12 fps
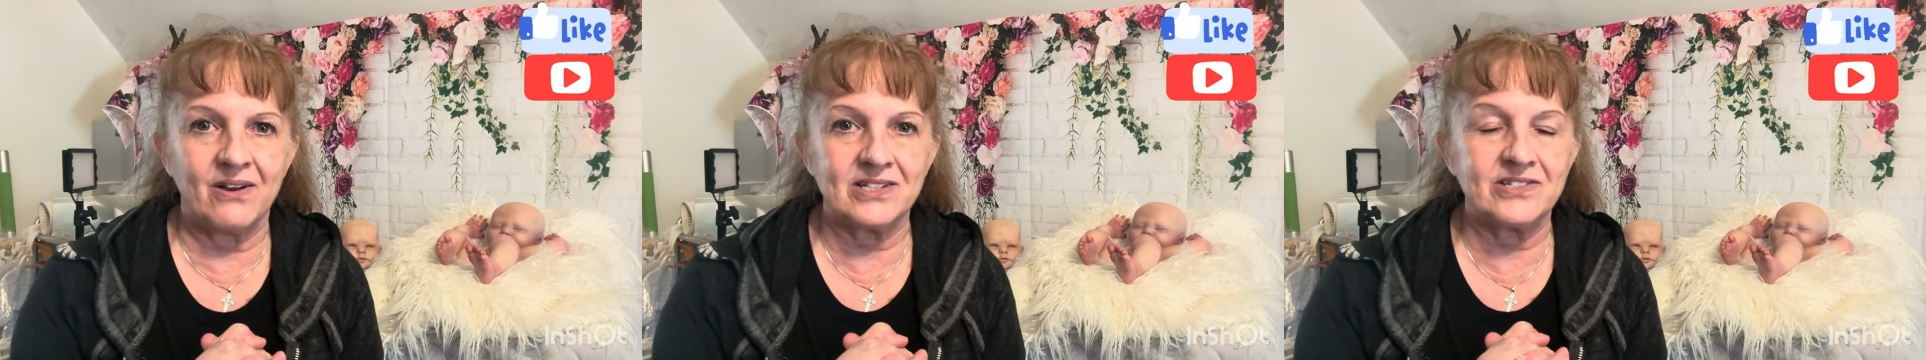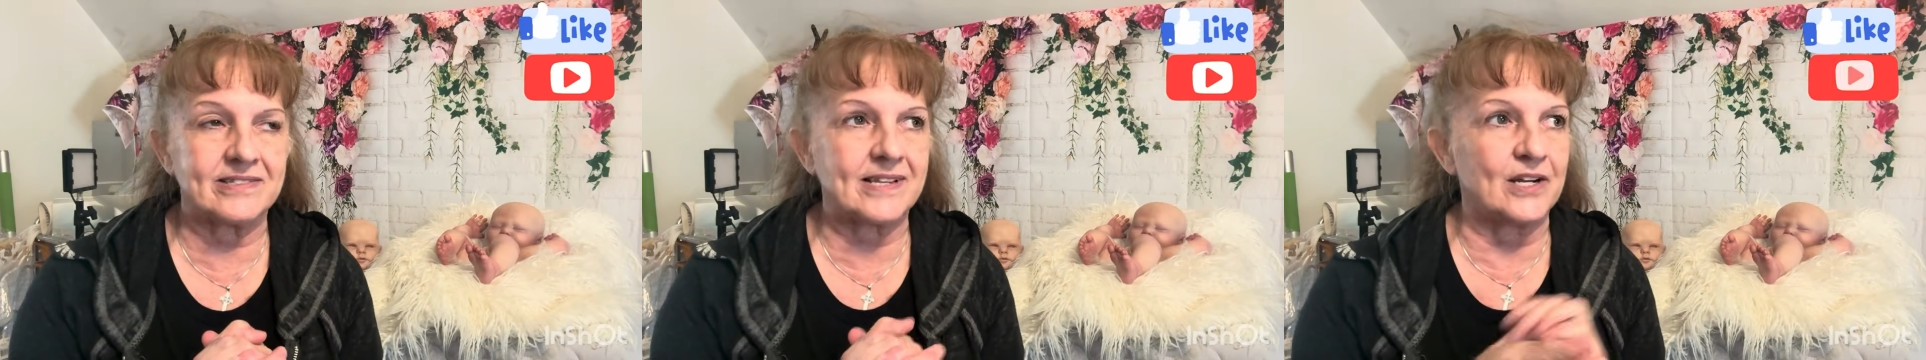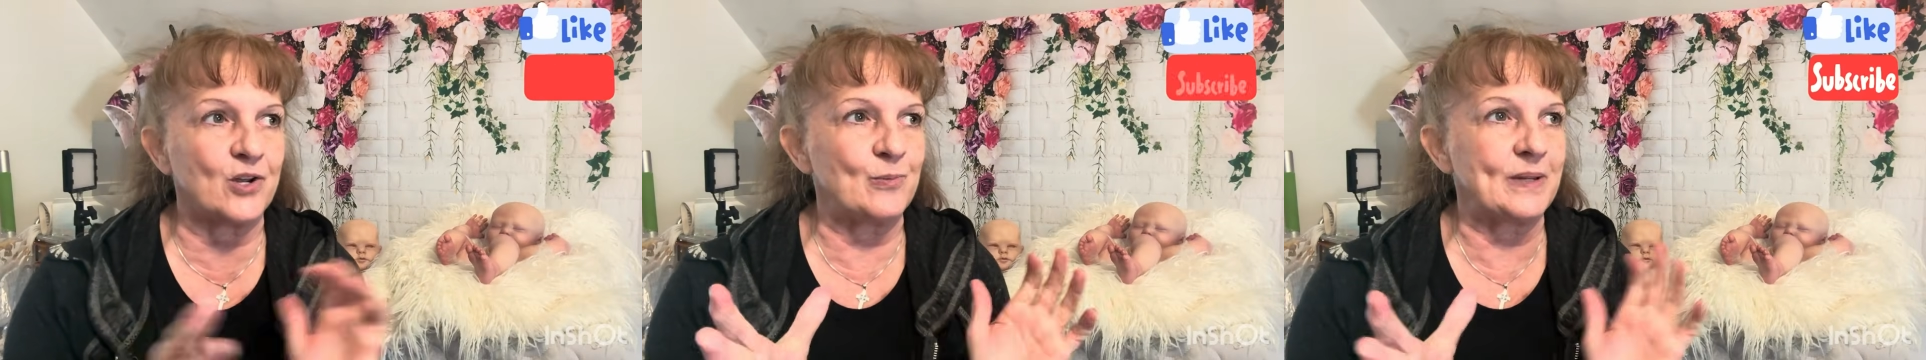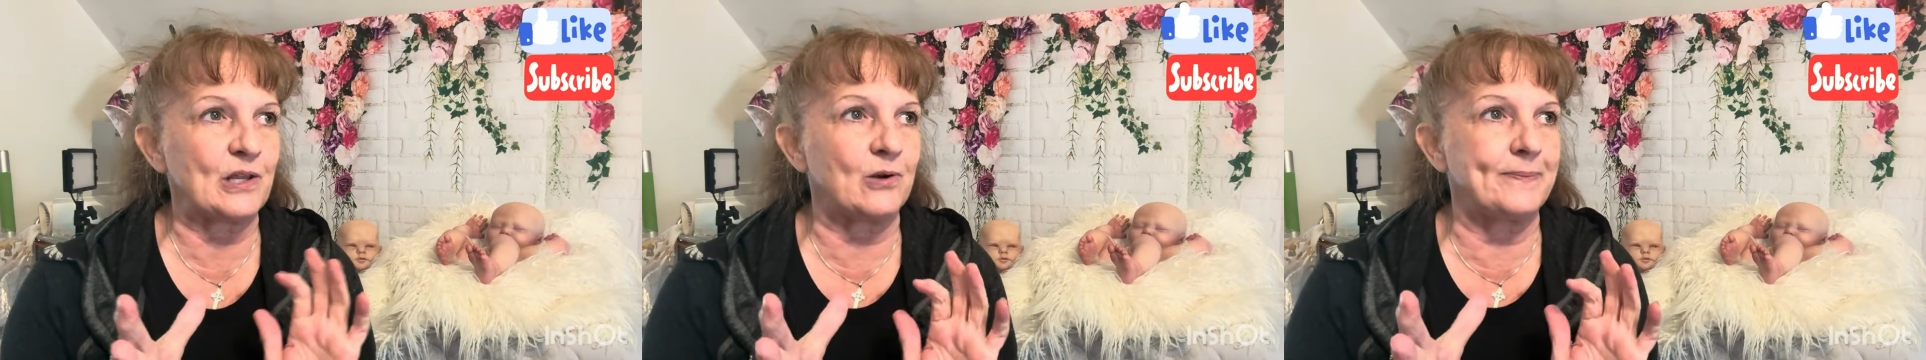I just got home
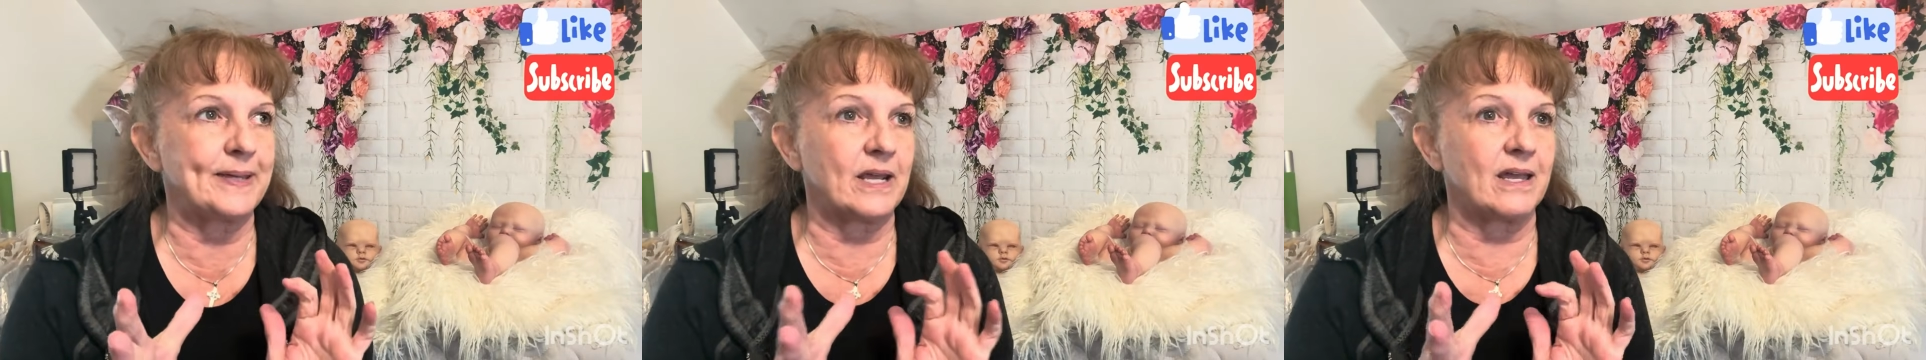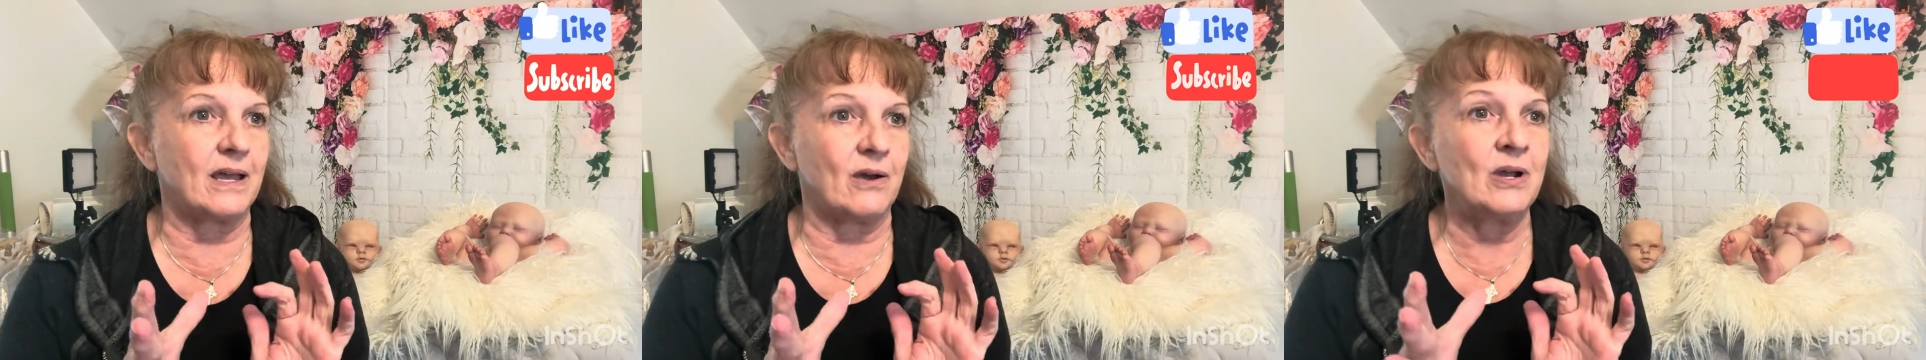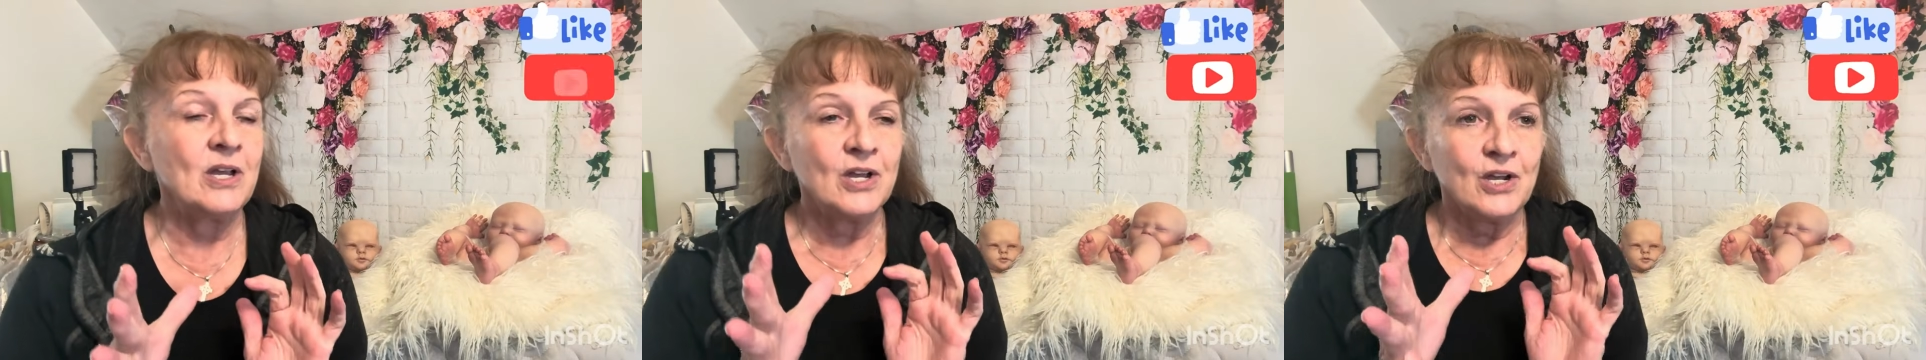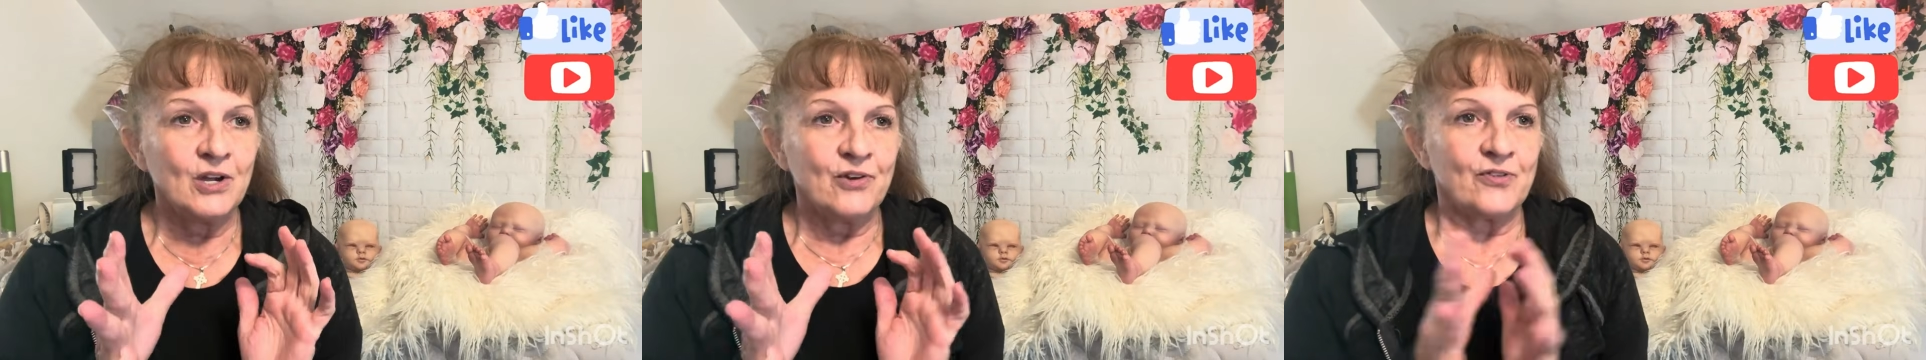a little bit ago
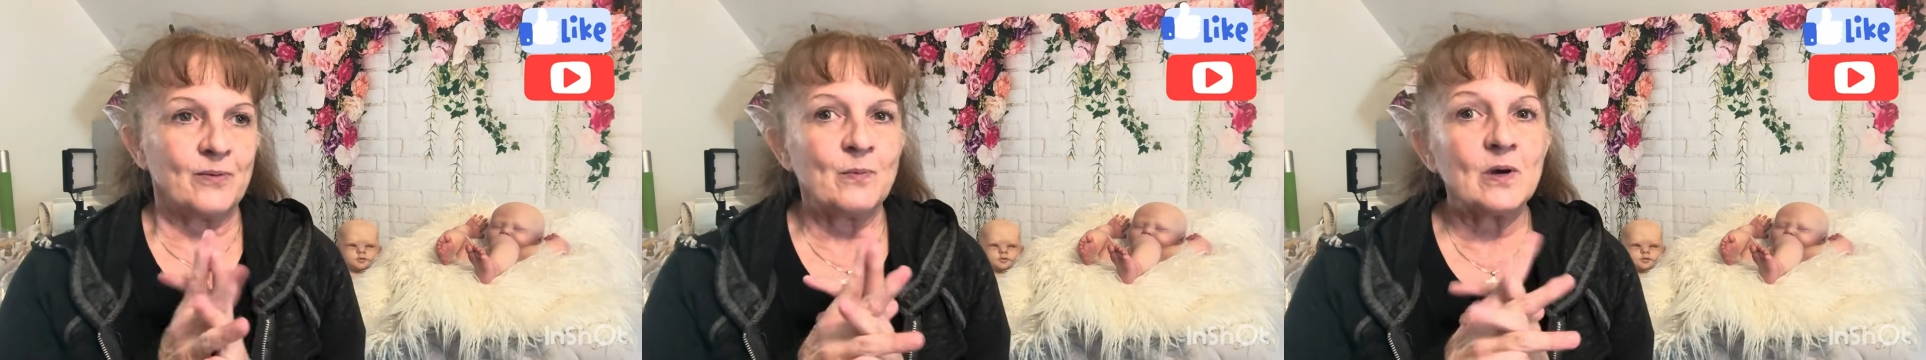from